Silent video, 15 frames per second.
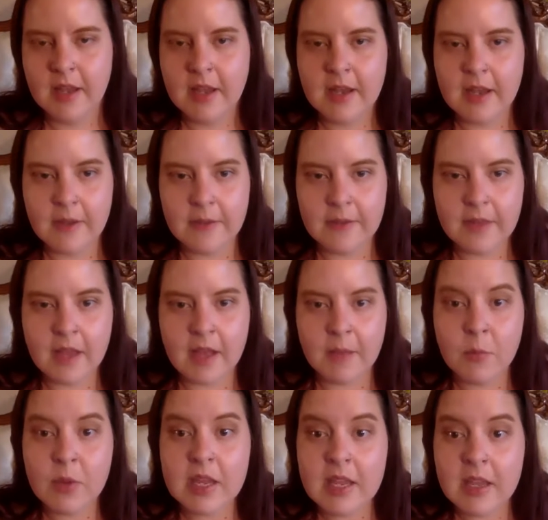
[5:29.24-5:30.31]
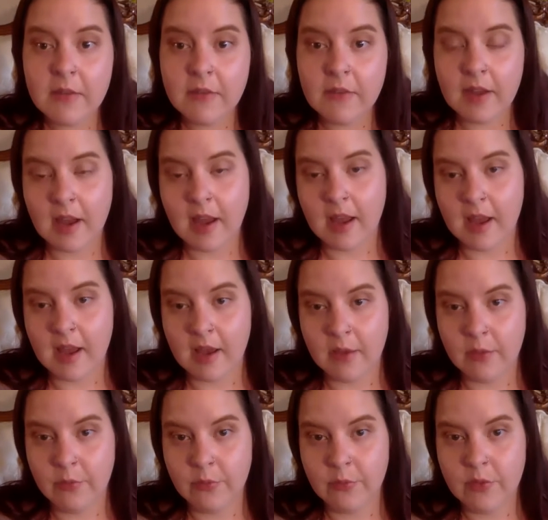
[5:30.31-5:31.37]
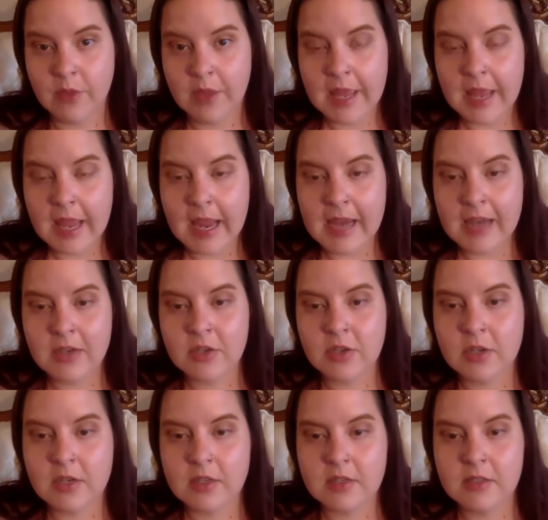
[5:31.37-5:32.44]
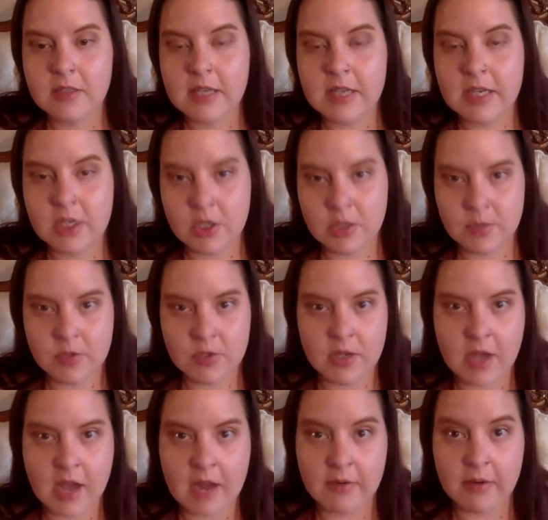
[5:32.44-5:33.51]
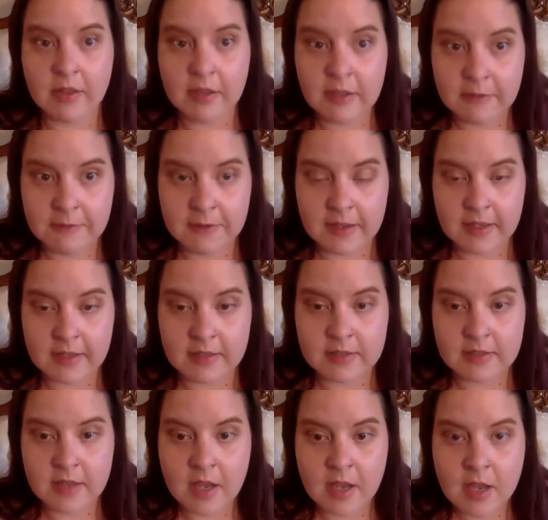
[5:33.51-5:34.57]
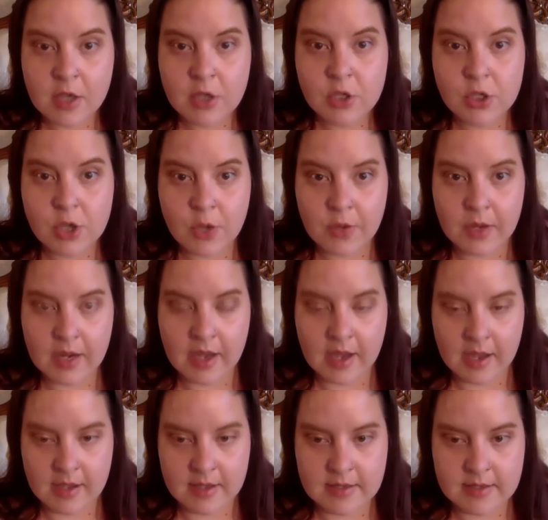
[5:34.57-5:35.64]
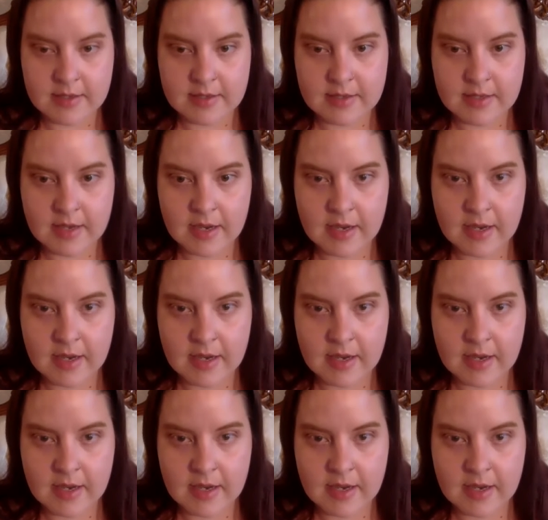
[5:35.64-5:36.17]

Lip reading: Now we even have ancient Egyptian hieroglyphics showing us